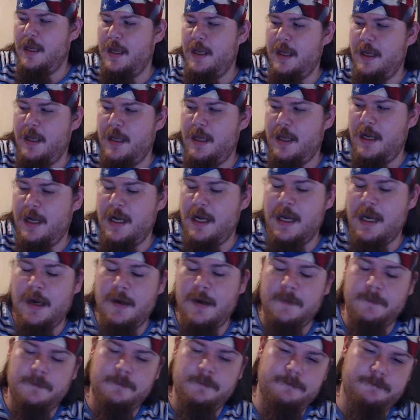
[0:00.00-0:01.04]
Now,
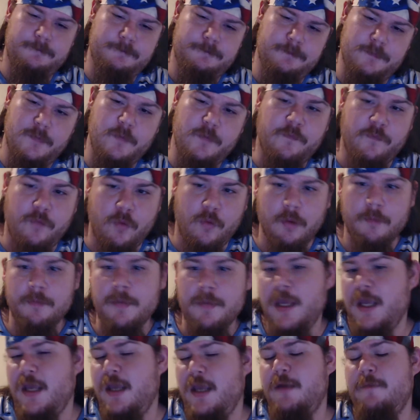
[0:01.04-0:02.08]
for
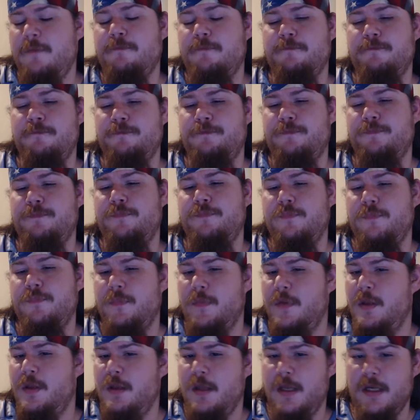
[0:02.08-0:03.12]
me,
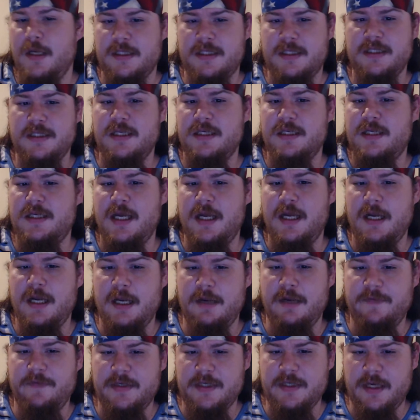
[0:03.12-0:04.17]
this is a 10 out of a
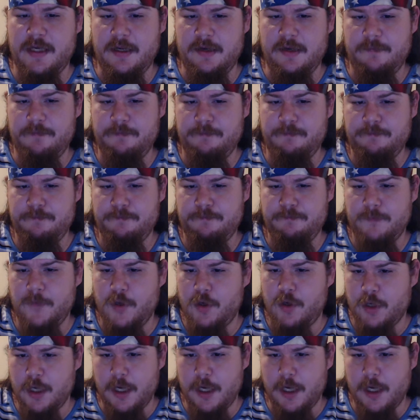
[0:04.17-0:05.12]
10. Okay?